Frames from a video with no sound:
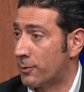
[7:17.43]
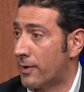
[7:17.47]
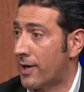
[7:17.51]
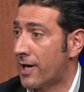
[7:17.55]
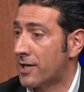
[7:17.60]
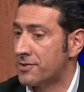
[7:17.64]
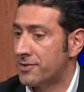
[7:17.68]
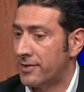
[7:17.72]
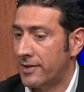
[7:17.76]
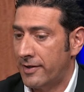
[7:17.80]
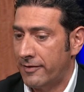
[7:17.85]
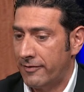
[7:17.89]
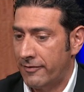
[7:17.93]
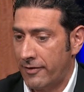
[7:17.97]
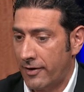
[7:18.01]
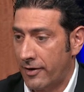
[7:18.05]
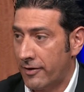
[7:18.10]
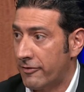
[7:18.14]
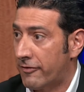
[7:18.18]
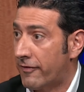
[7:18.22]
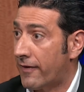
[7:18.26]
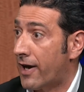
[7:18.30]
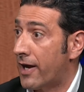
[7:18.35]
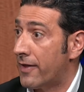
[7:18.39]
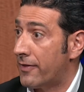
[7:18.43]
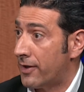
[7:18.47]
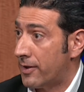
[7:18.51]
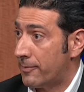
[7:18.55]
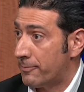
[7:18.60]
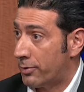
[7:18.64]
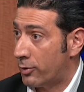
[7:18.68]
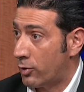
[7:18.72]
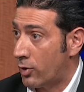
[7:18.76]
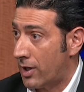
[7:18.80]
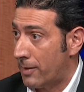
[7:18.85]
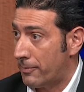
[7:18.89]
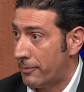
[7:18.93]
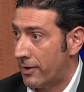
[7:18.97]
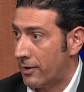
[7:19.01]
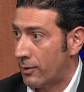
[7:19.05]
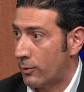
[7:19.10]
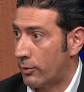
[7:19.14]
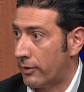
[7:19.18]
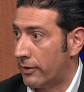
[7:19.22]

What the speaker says: We're actually verifying the employment.